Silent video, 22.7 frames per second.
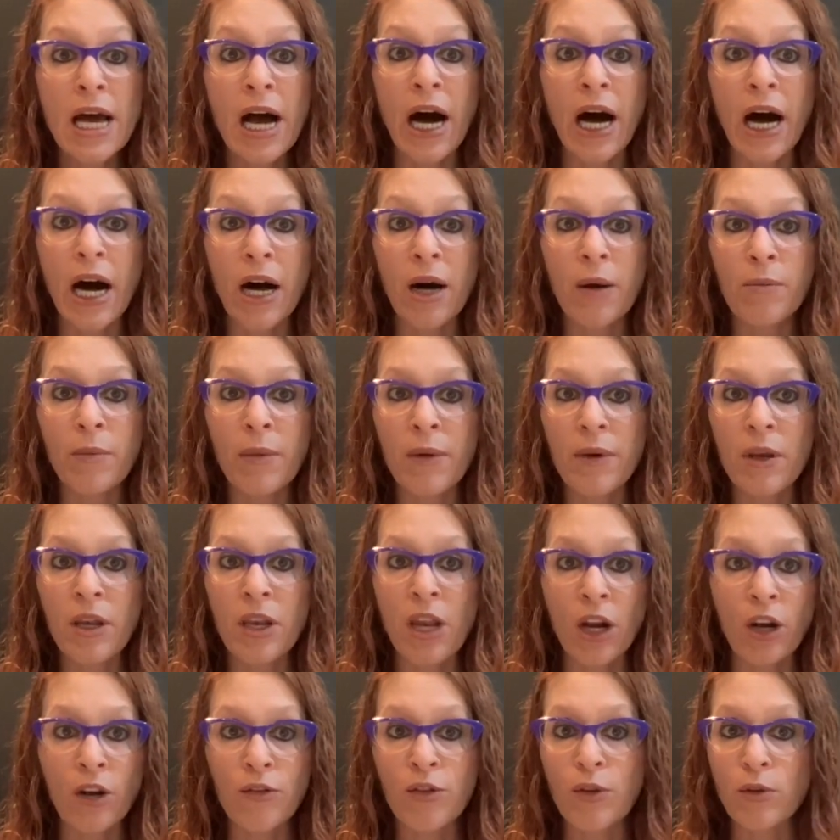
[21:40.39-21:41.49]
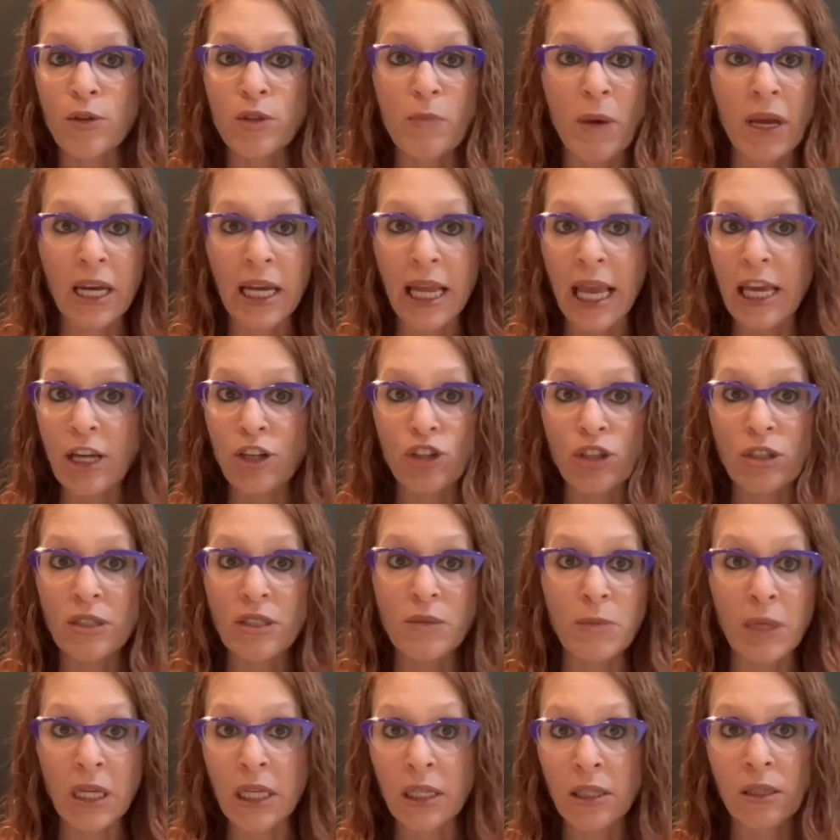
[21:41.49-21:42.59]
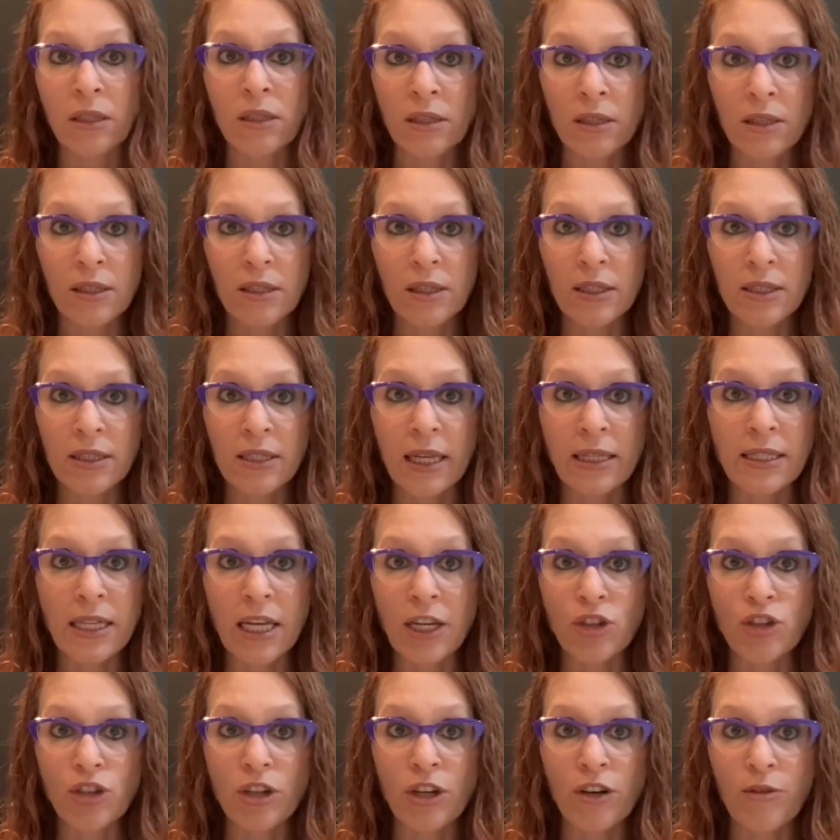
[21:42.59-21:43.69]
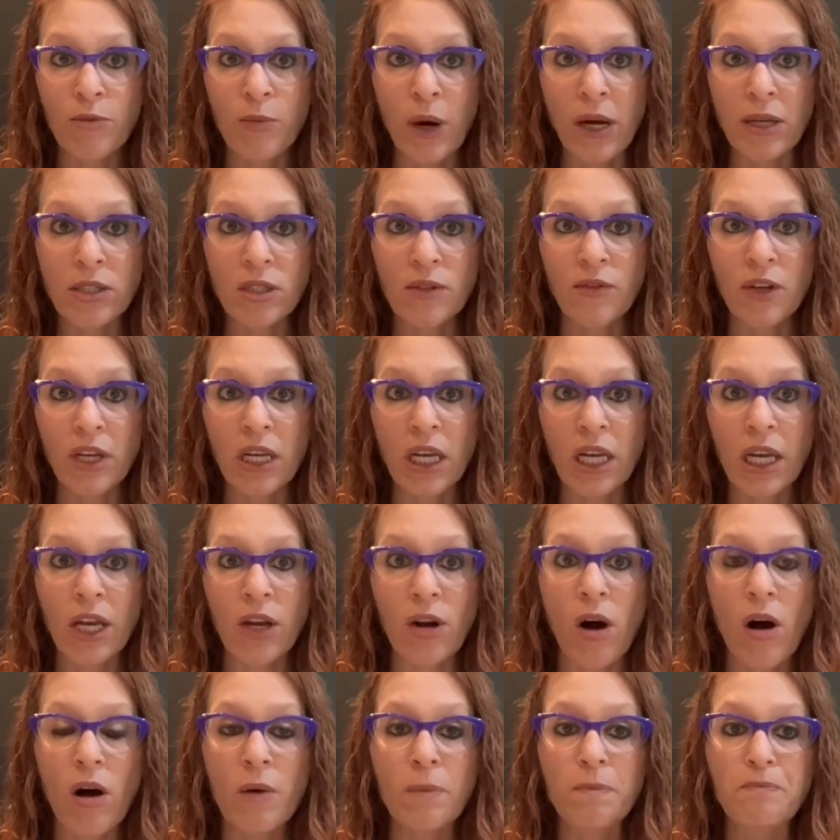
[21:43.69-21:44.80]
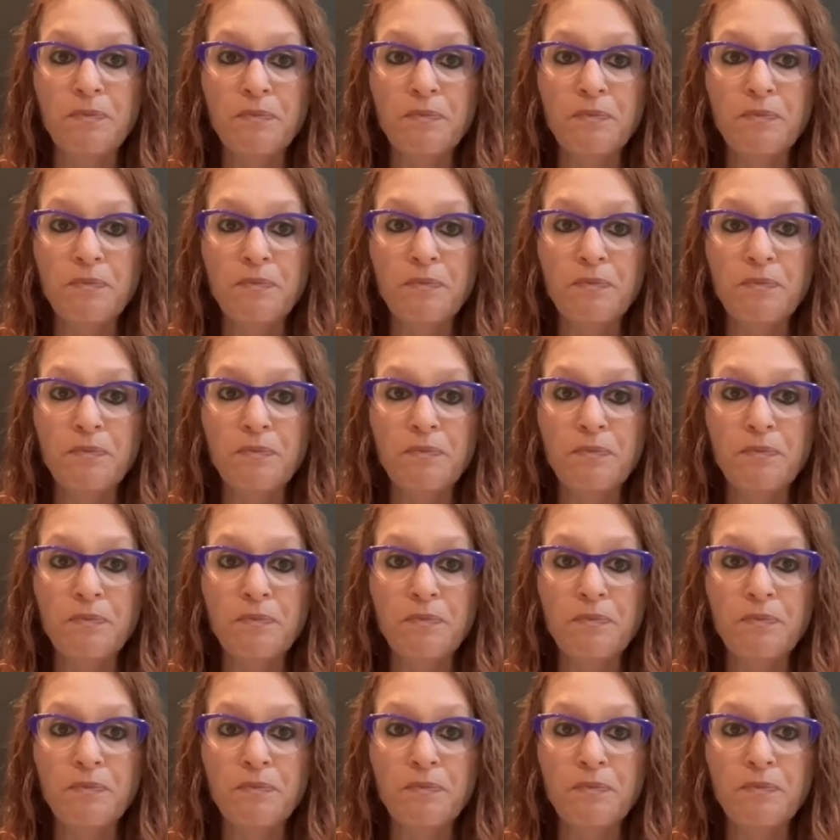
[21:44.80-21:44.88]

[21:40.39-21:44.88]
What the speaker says: None of those medications mean cessation of breastfeeding at all.